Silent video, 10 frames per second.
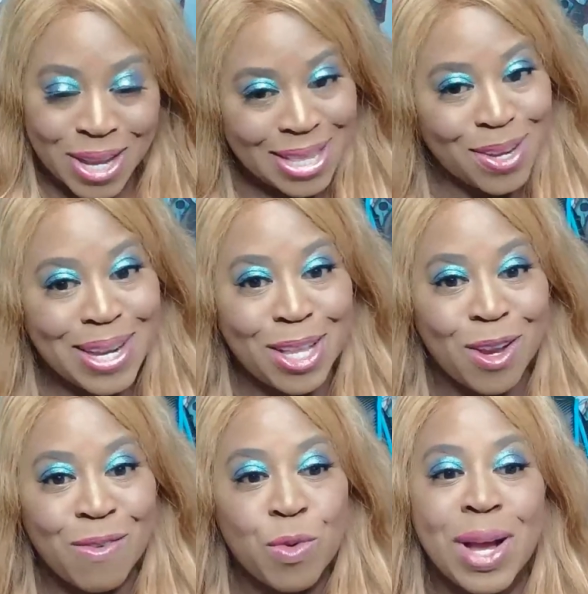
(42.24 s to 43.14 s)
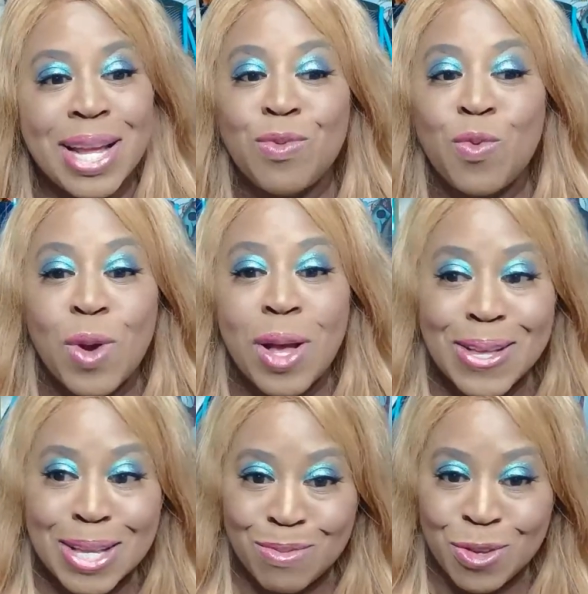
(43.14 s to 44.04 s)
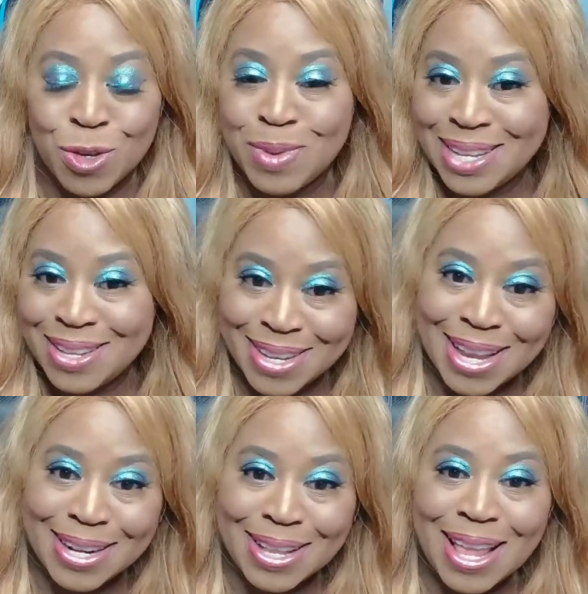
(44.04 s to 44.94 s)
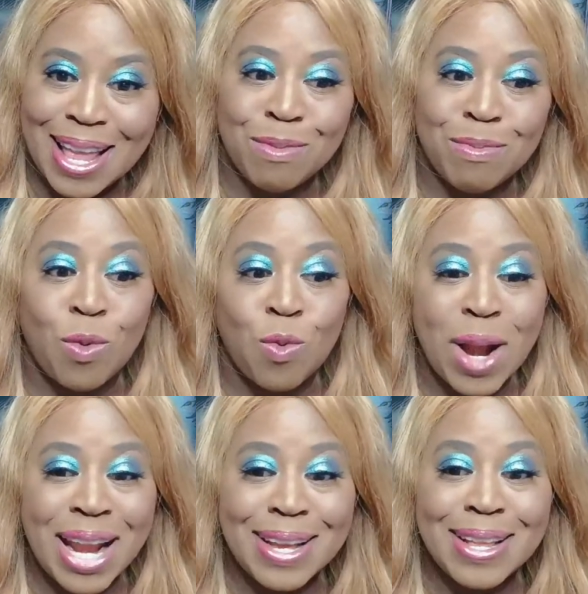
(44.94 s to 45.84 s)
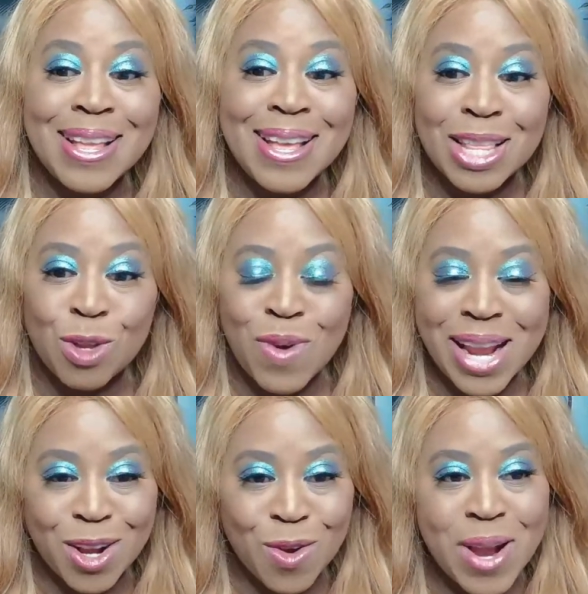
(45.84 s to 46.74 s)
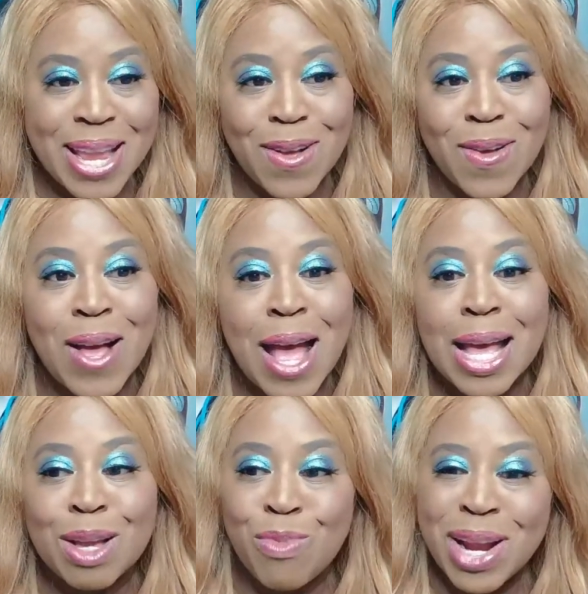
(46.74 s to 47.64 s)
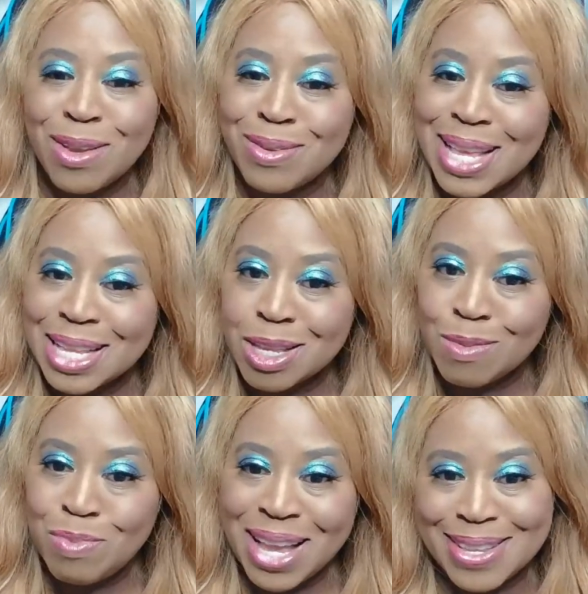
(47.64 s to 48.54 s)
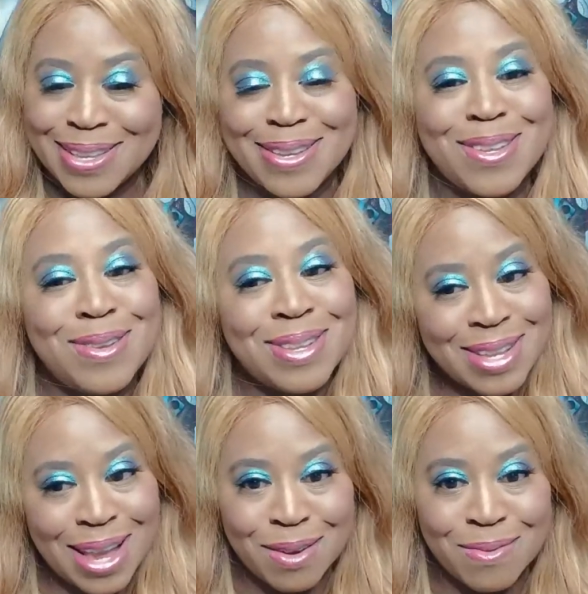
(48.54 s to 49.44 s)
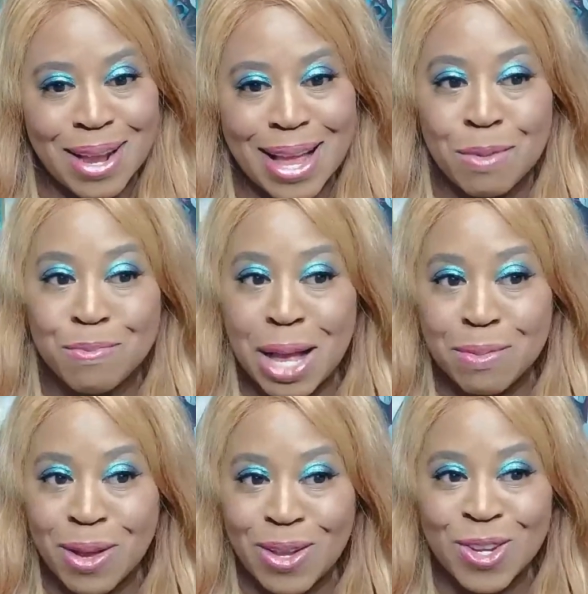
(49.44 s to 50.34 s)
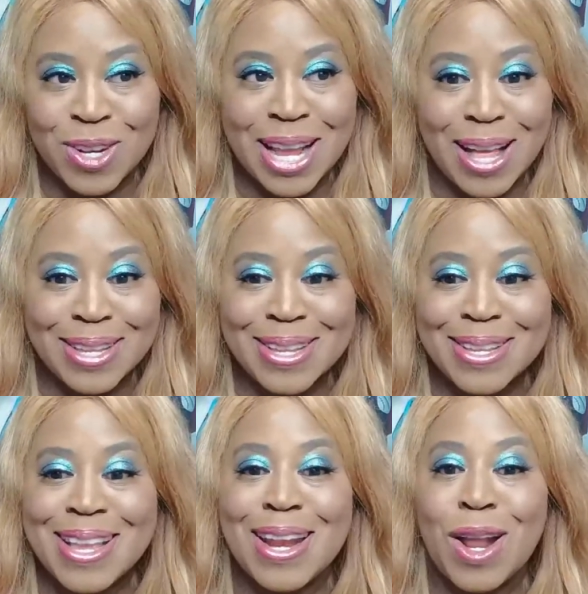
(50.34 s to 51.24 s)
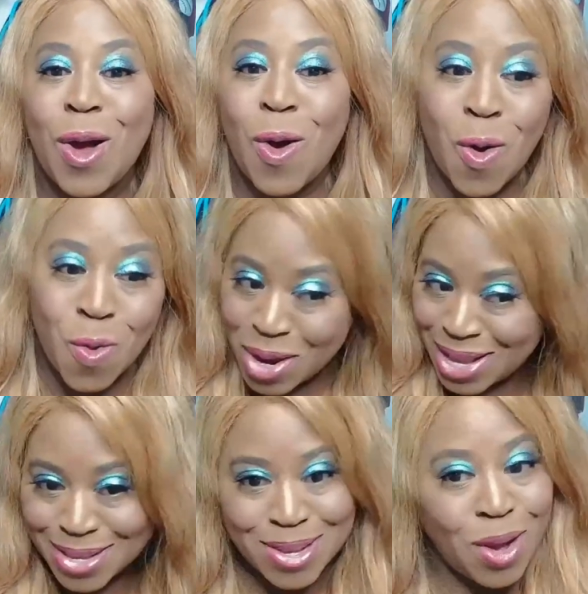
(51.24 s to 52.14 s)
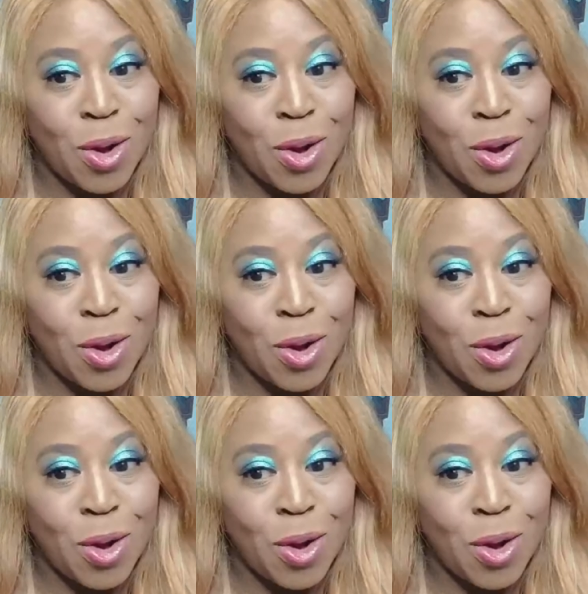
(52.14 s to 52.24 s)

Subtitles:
Hello, everyone, and welcome to my channel. I'm Reina Creole, bringing you that spice to sci-fi and pop culture analysis, and always